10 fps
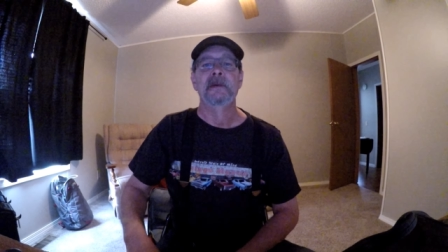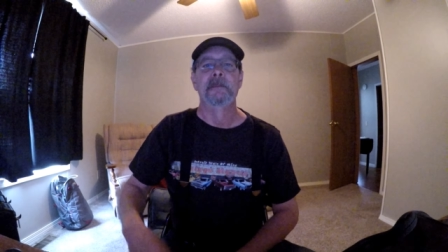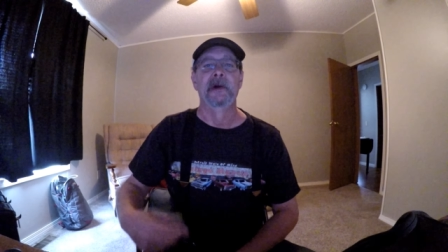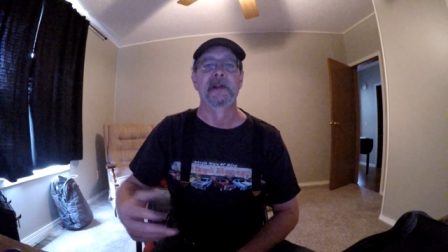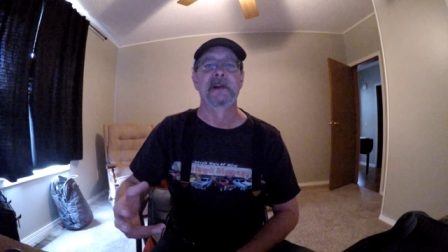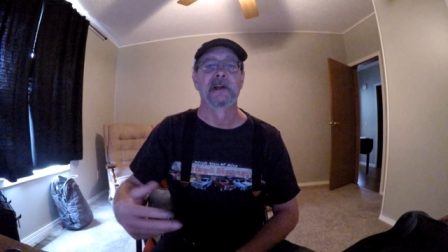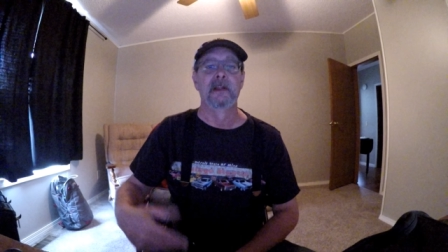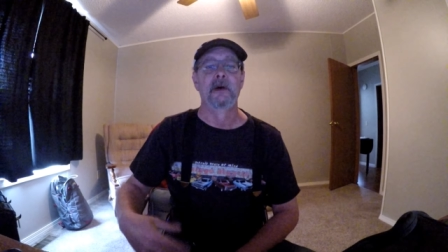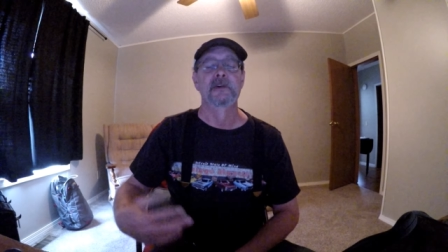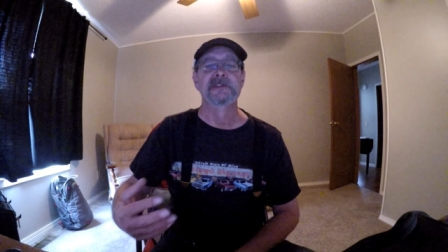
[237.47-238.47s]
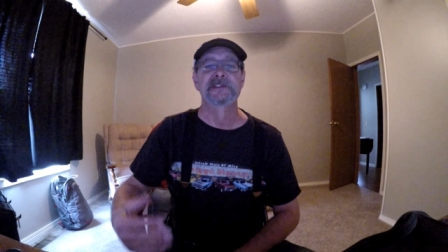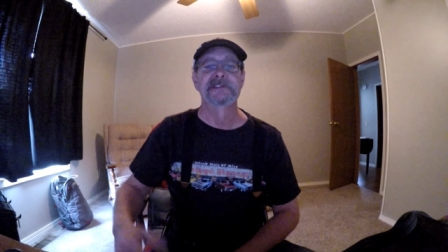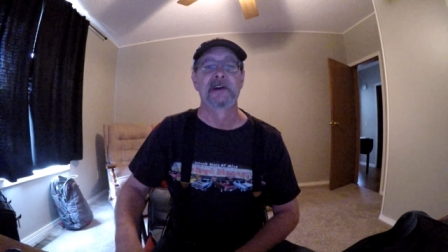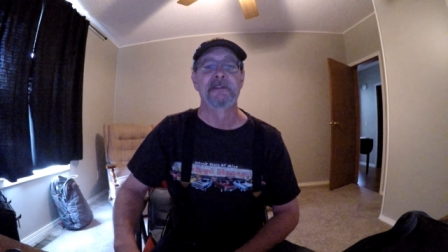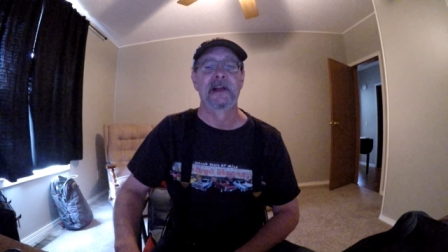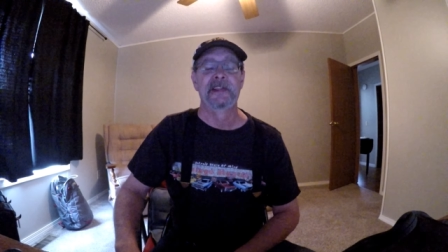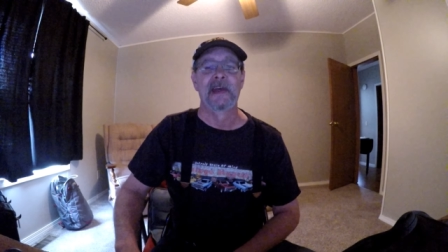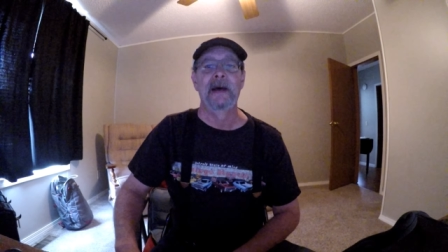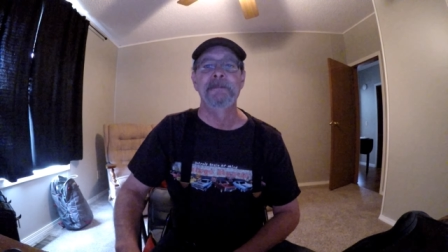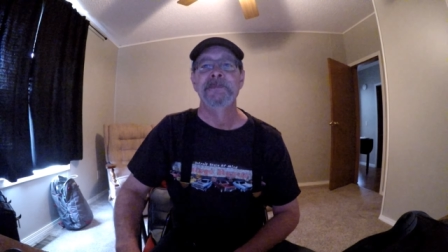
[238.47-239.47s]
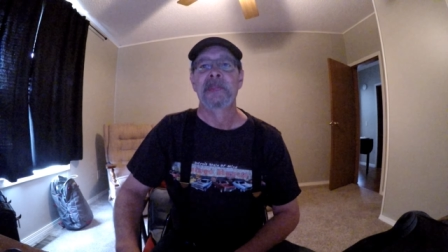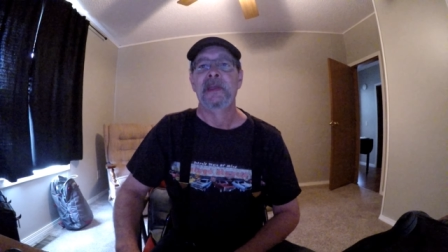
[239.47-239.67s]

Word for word: bringing in clothes and stuff like that.